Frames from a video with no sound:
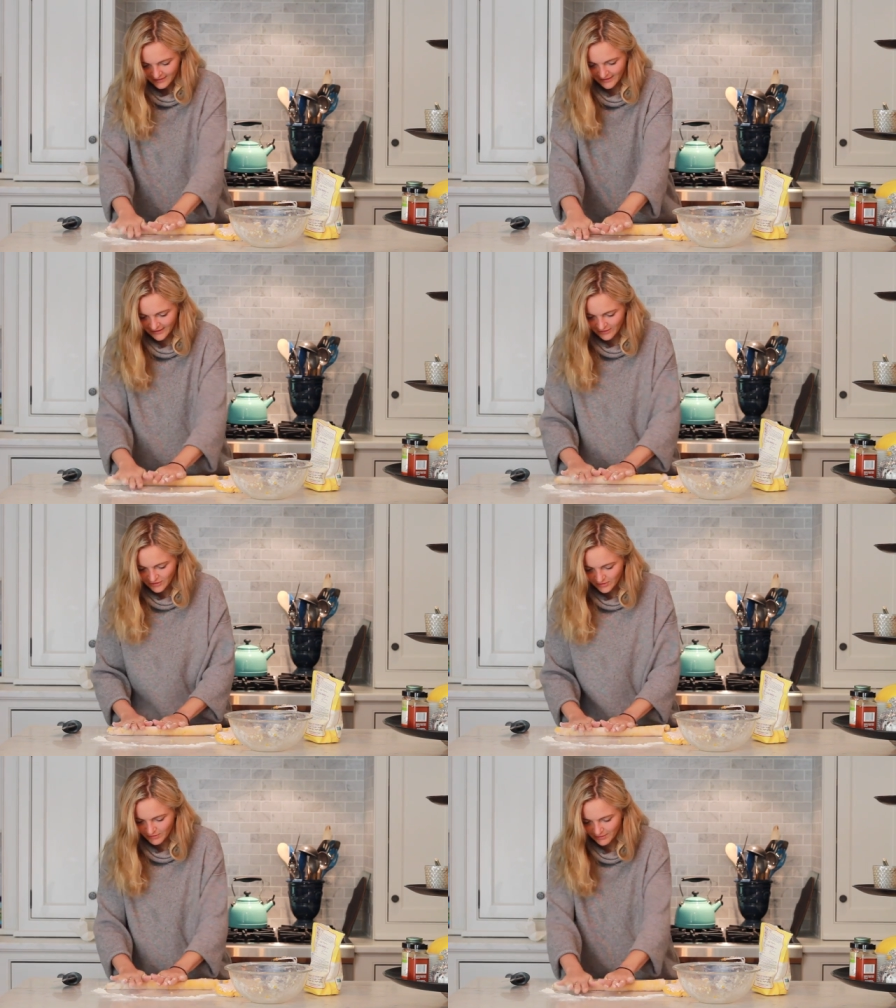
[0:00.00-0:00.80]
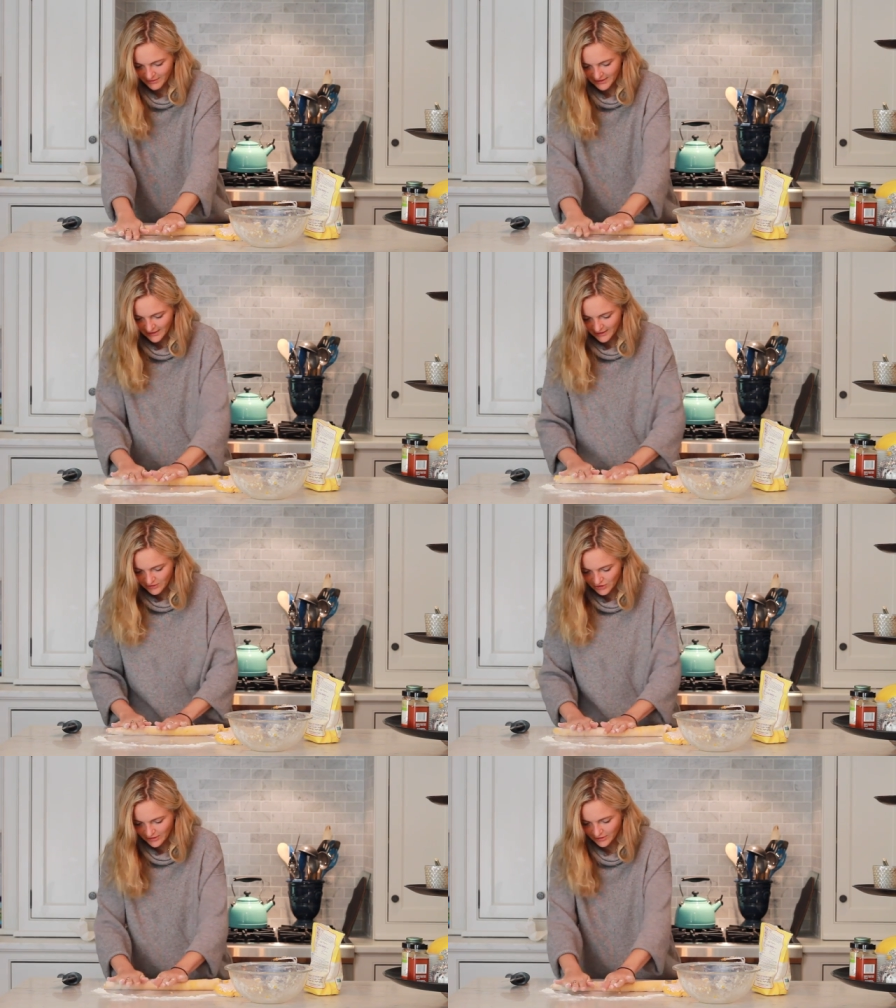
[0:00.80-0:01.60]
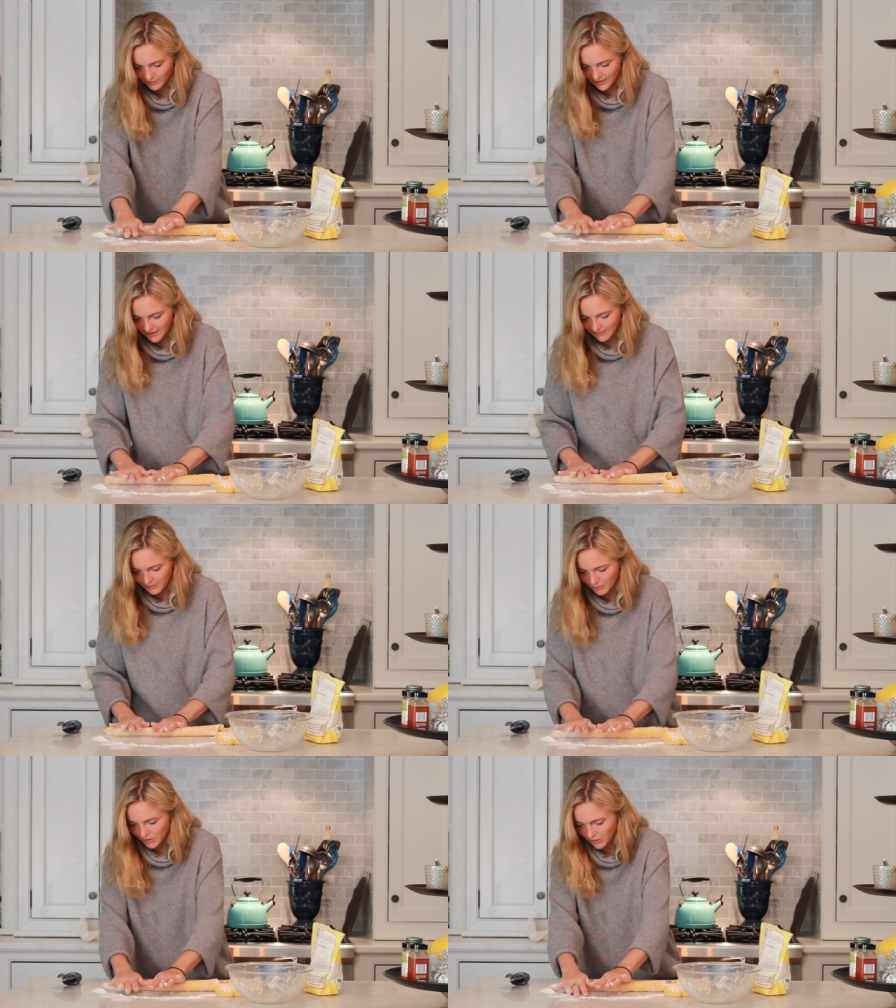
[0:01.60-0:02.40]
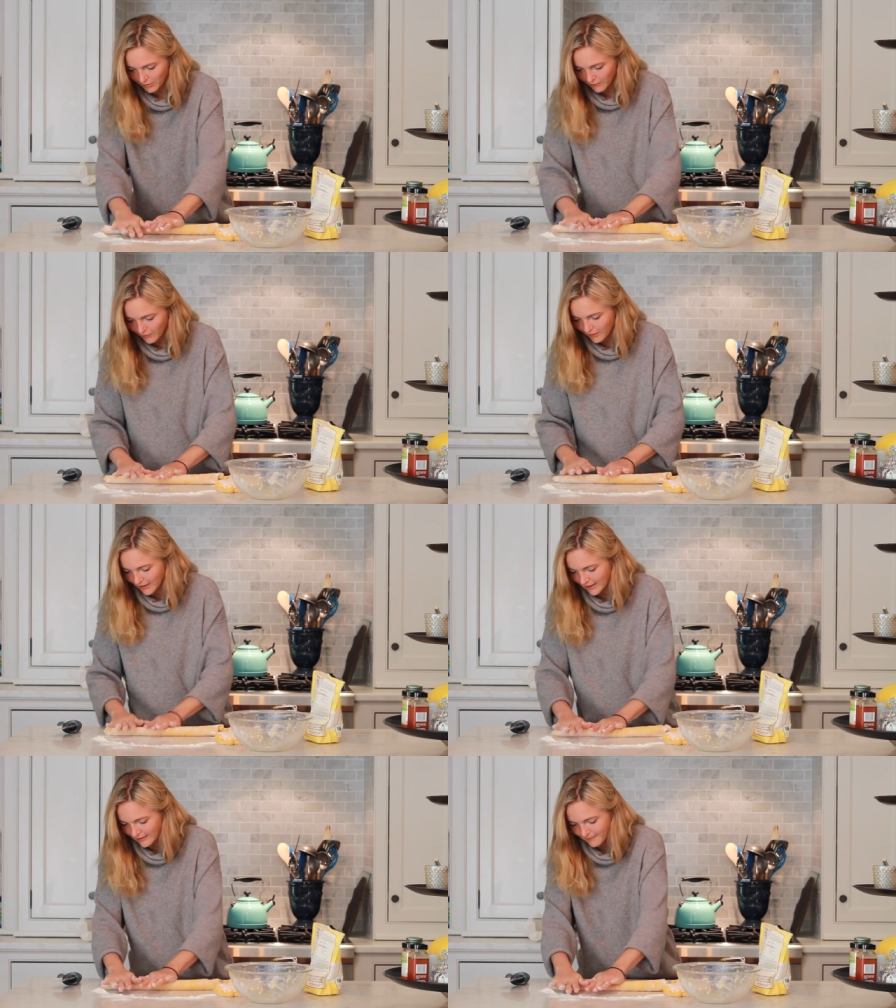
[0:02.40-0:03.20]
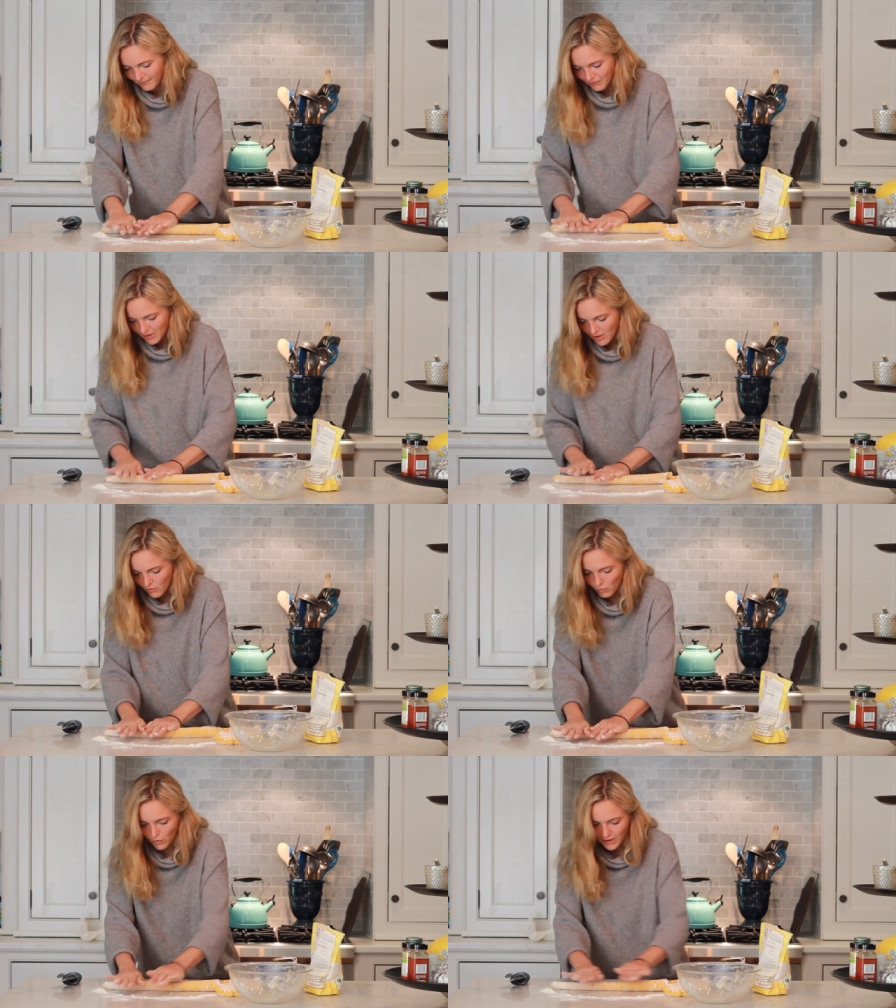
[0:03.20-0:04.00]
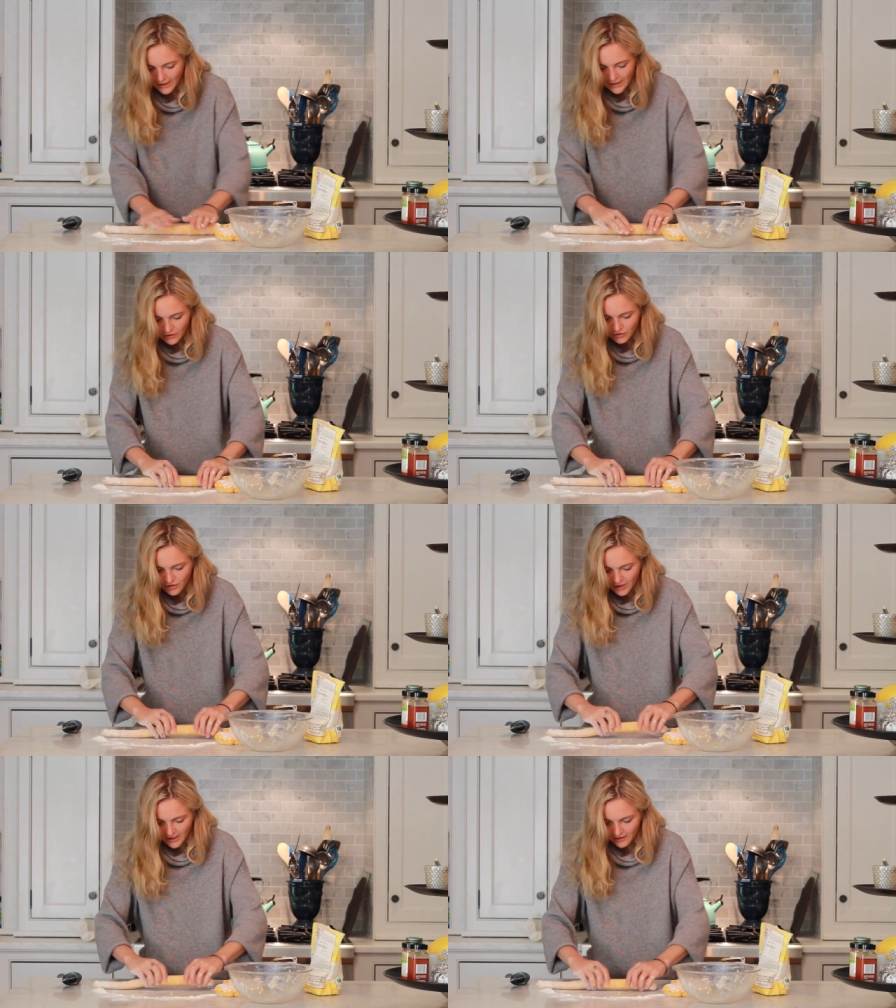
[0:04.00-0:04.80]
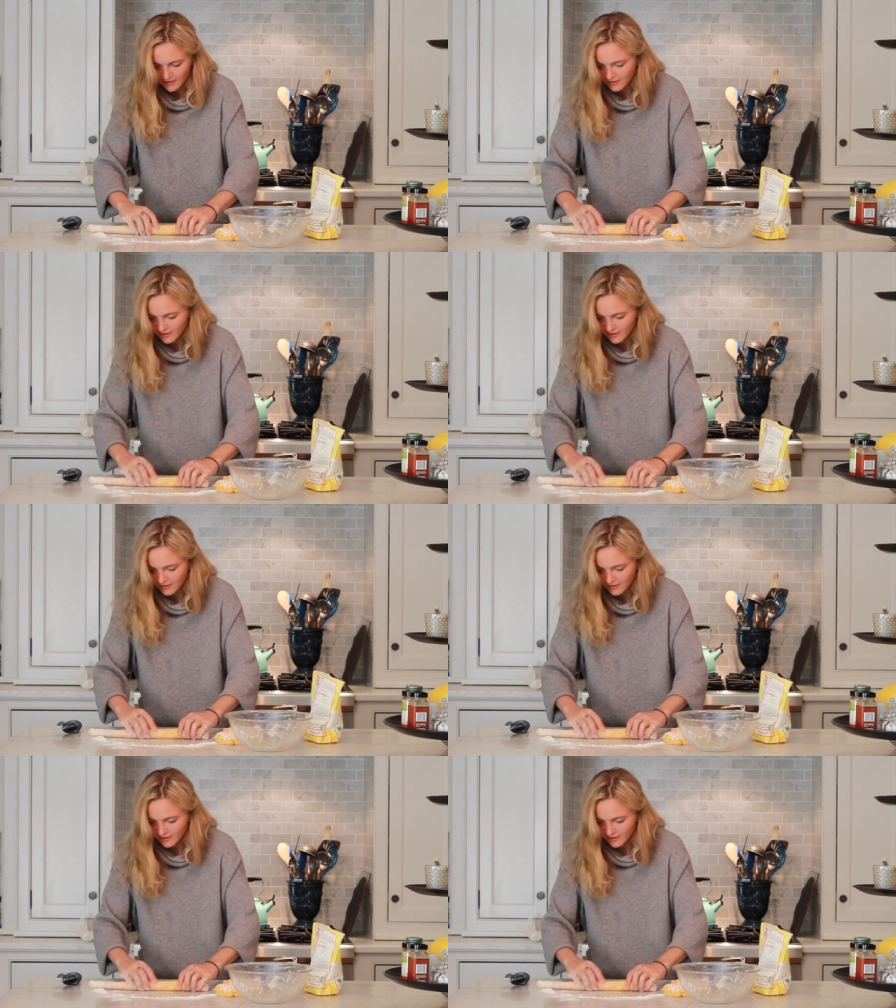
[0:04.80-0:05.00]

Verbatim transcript: right, you just want to be kind of gentle with it, but we're going for like 1 inch thick.